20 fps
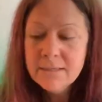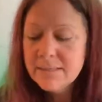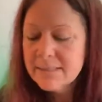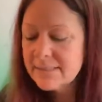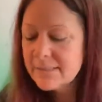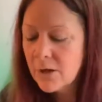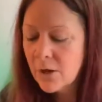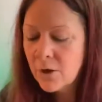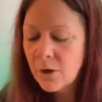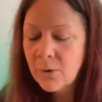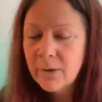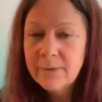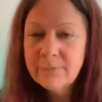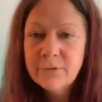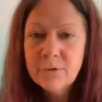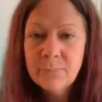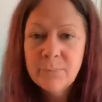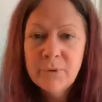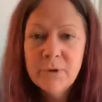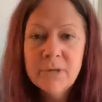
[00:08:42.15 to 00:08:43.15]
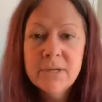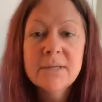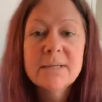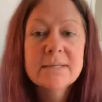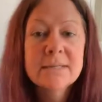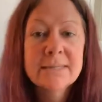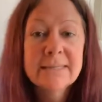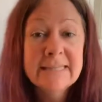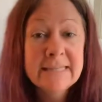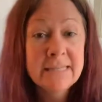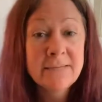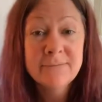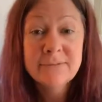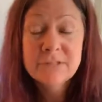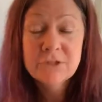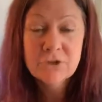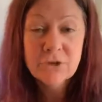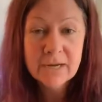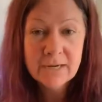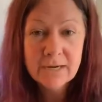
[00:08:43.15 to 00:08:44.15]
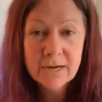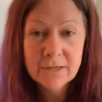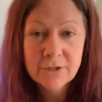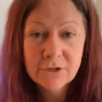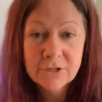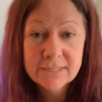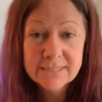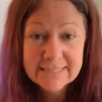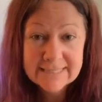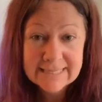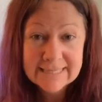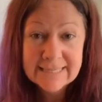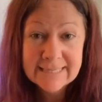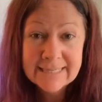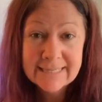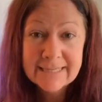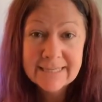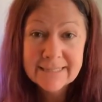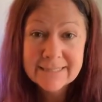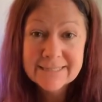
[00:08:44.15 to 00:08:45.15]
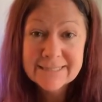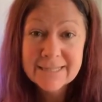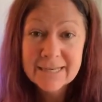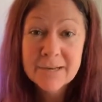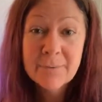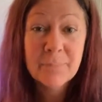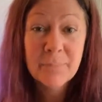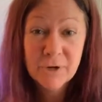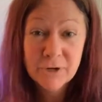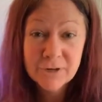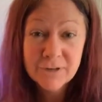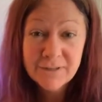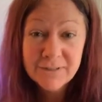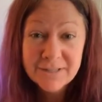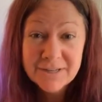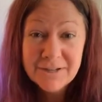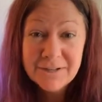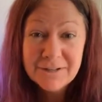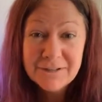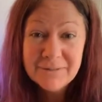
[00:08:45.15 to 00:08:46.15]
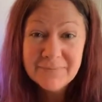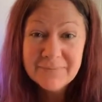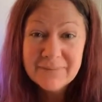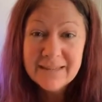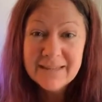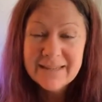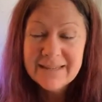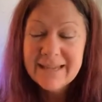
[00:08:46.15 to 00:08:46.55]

So if you put Thieves straight on your skin, it's gonna burn a little.